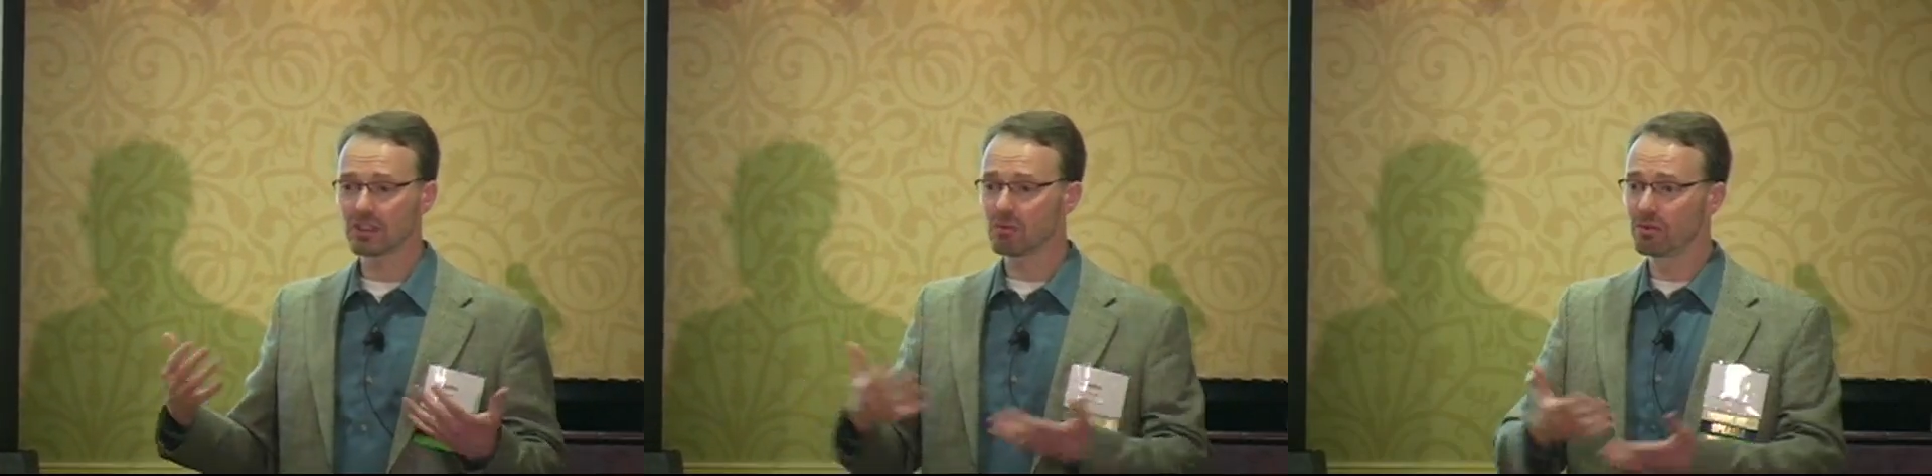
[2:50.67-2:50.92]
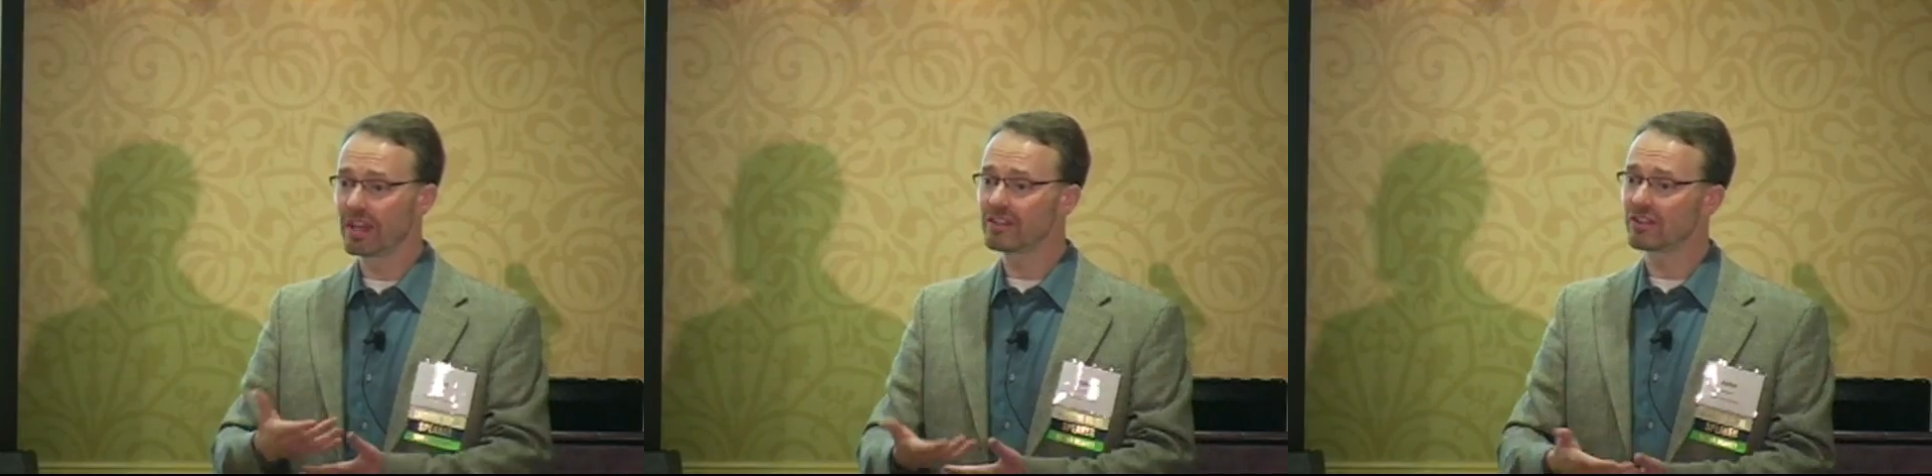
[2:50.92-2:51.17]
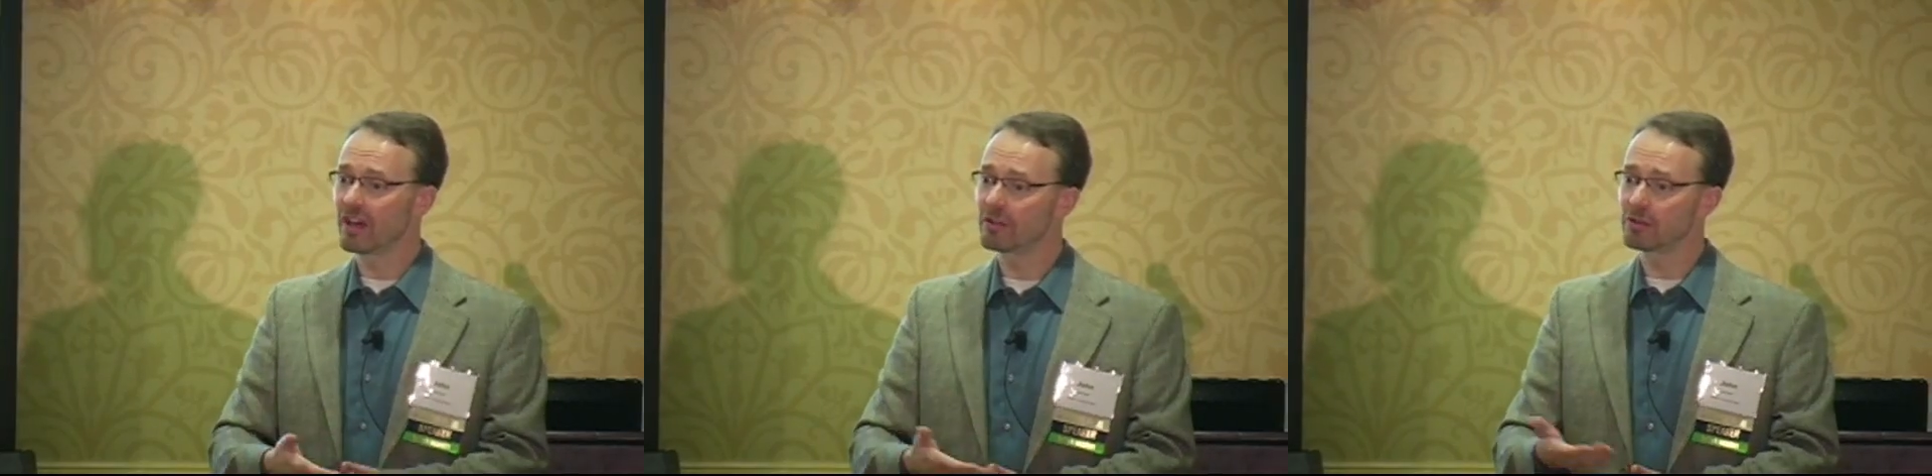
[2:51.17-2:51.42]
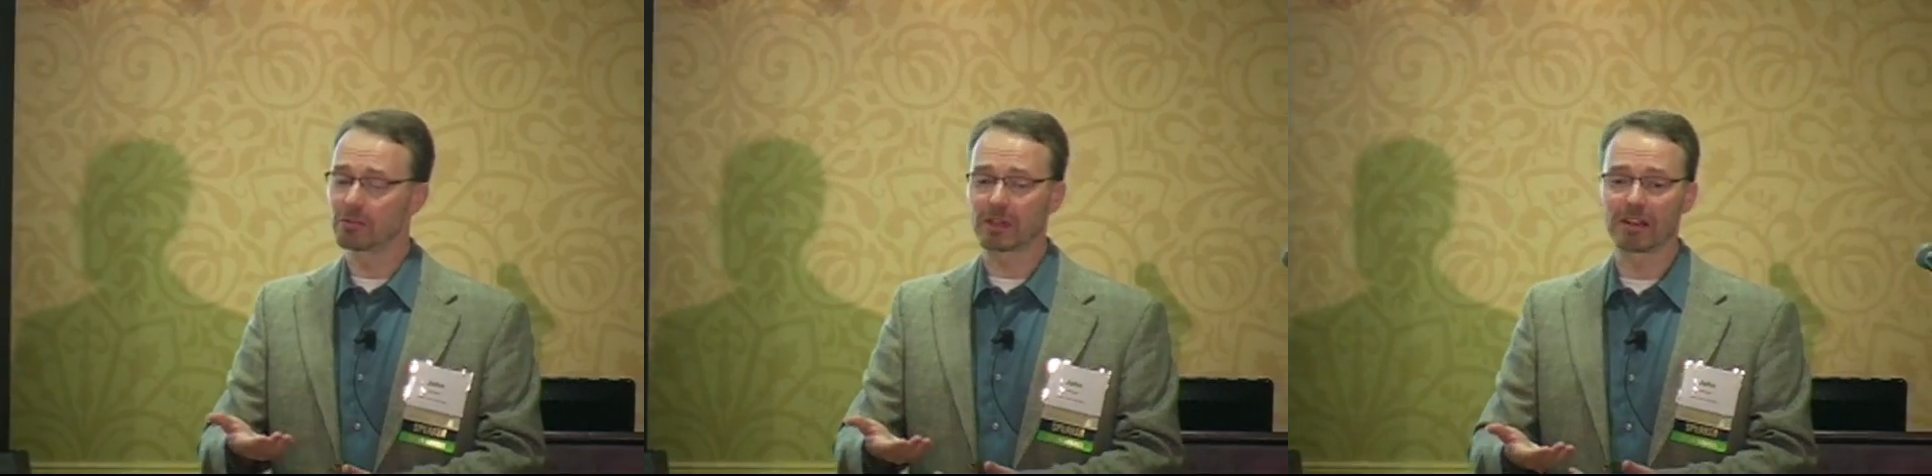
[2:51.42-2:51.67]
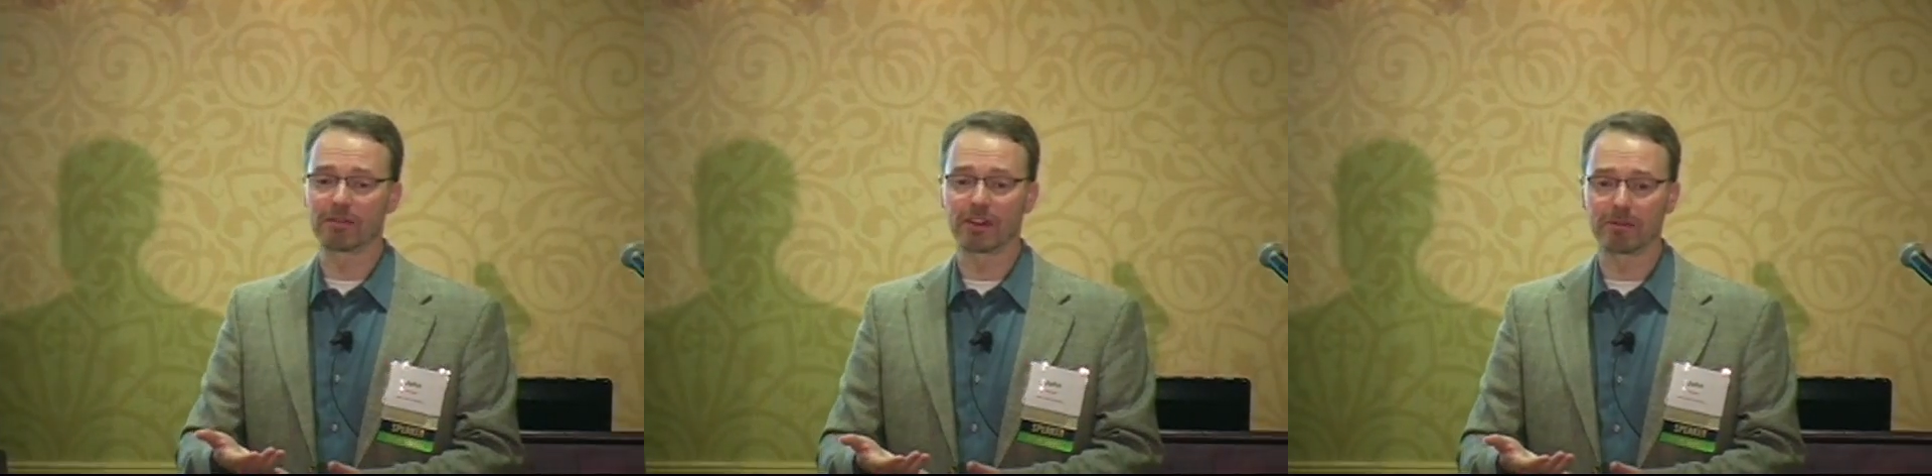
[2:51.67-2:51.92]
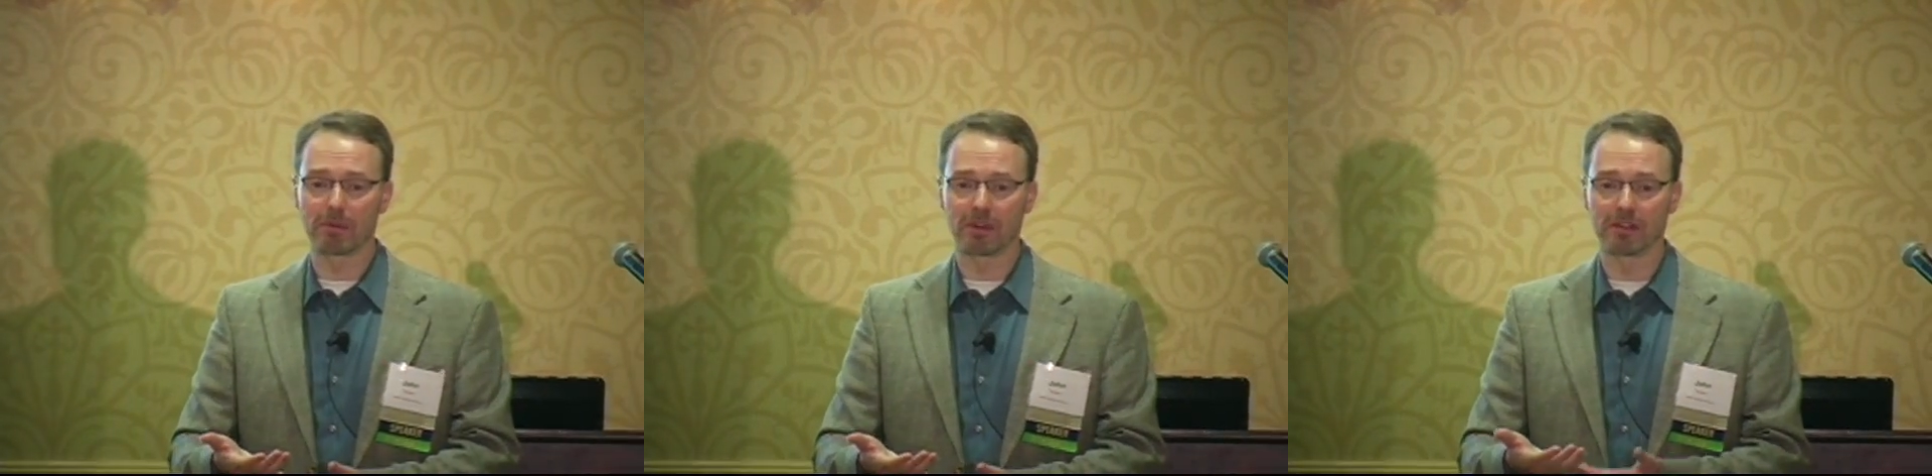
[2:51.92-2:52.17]
Well, that software became
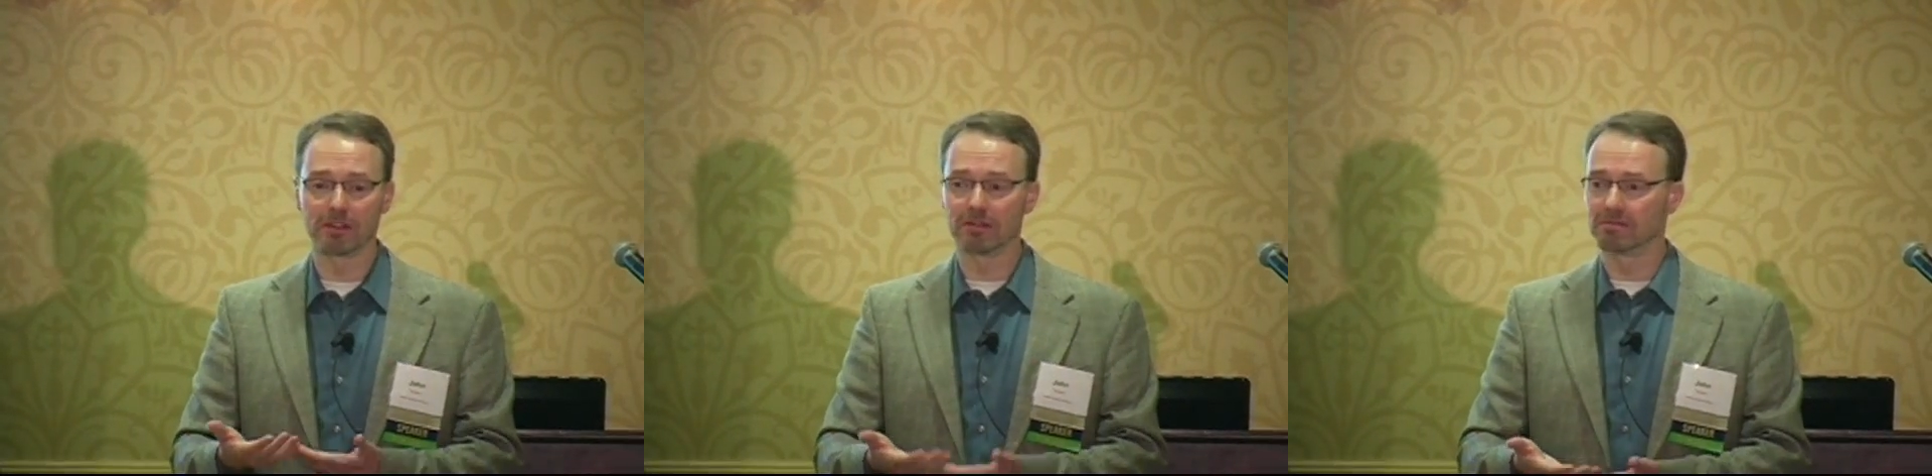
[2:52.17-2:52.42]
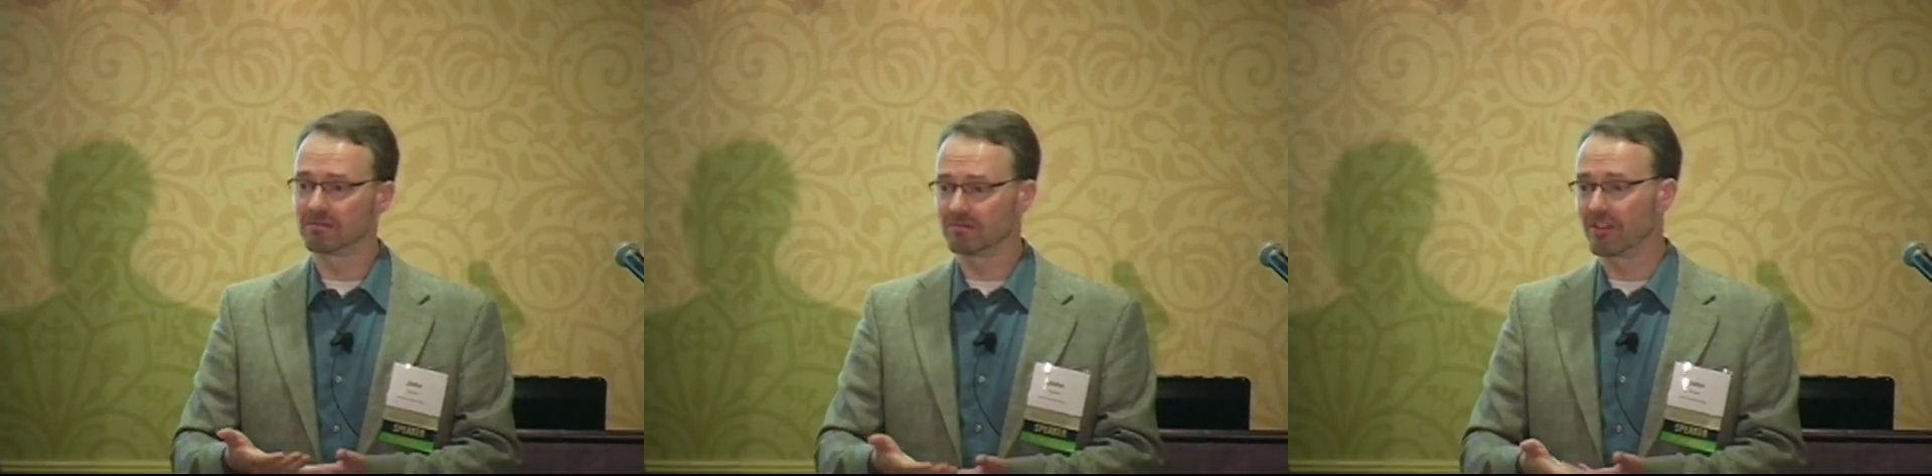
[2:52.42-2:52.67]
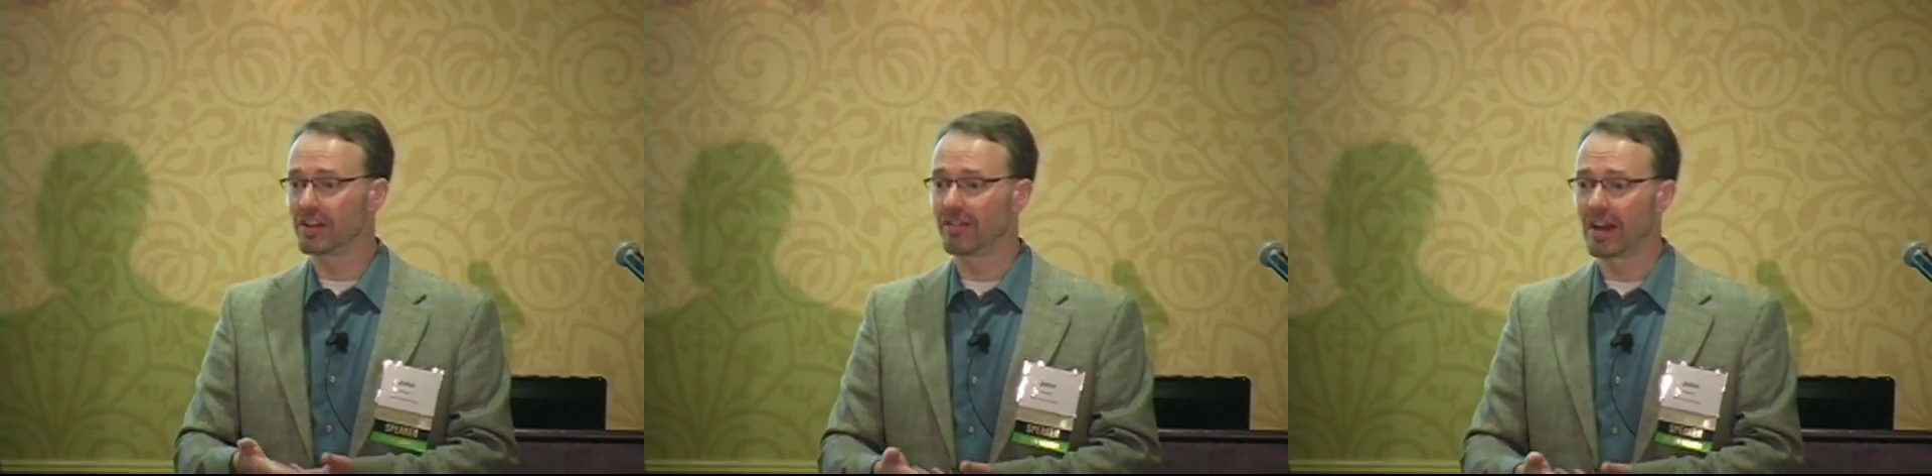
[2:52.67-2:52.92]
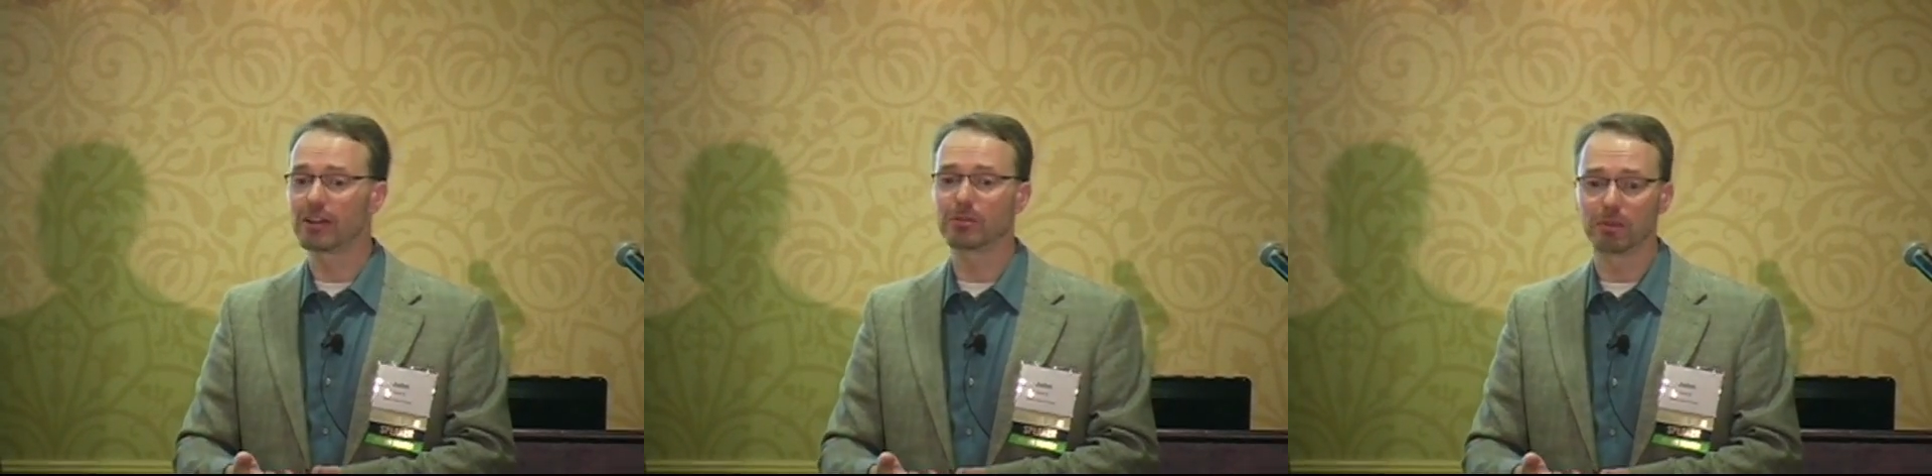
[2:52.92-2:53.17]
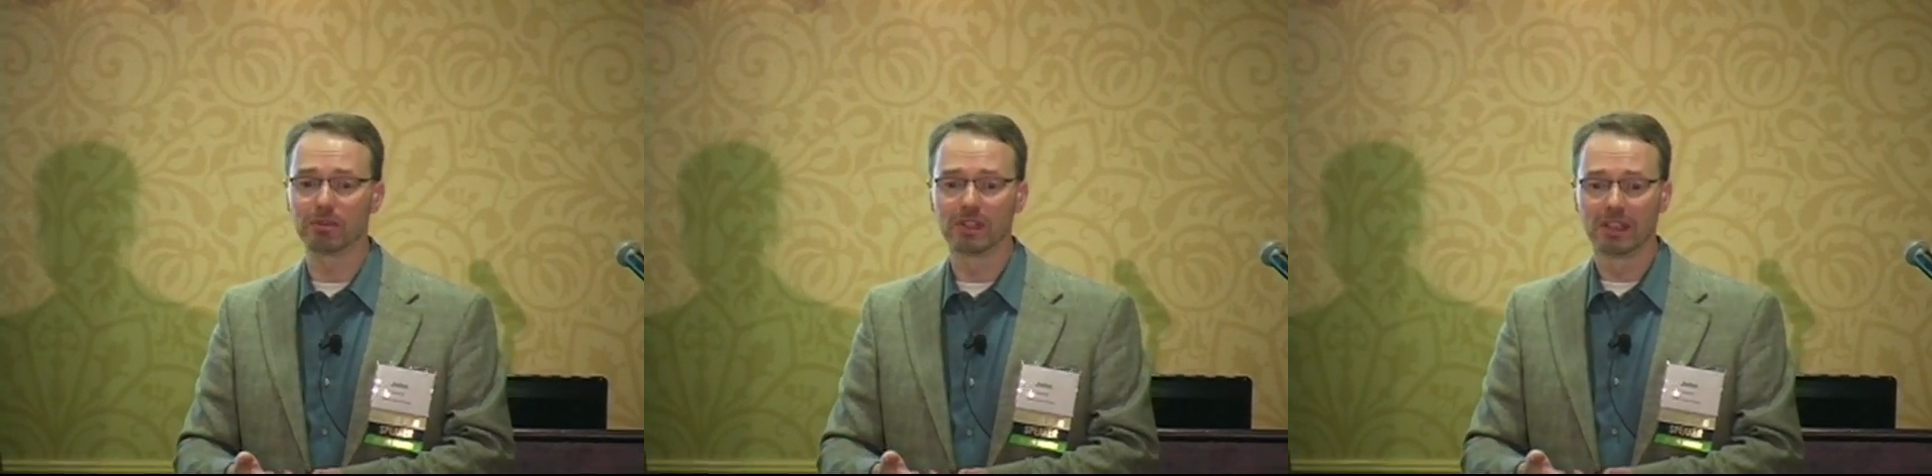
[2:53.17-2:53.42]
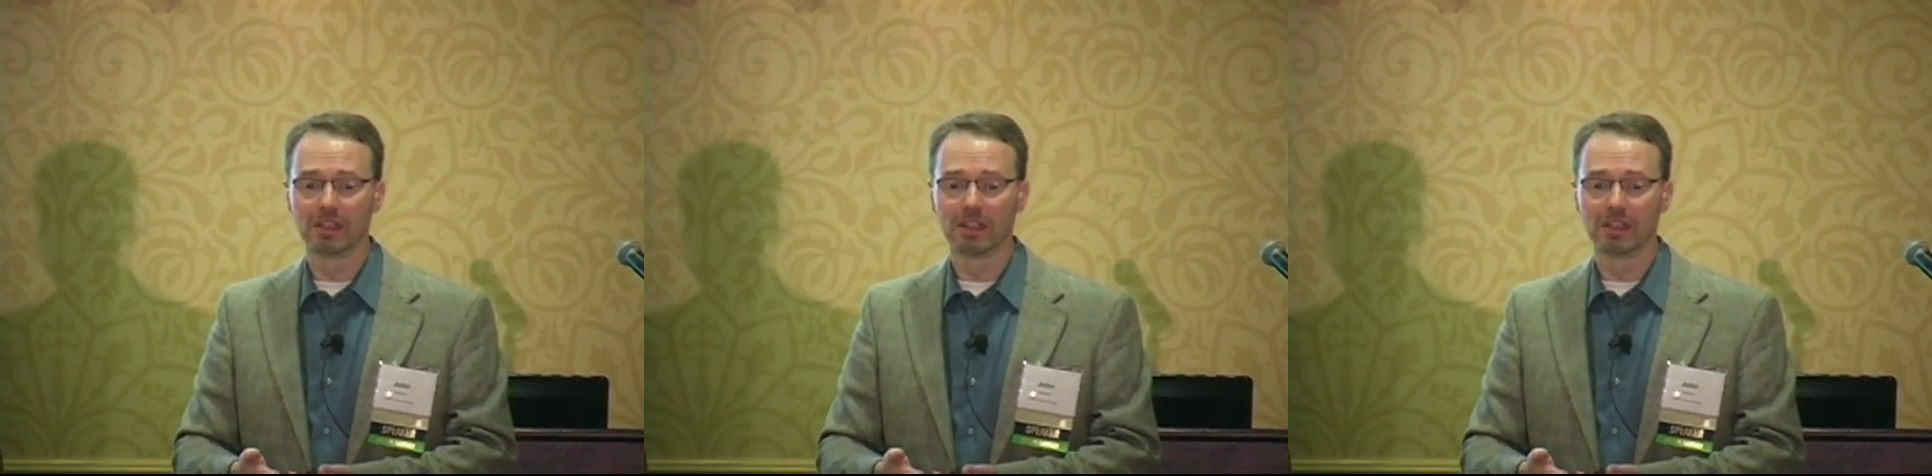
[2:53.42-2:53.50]
very, very valuable.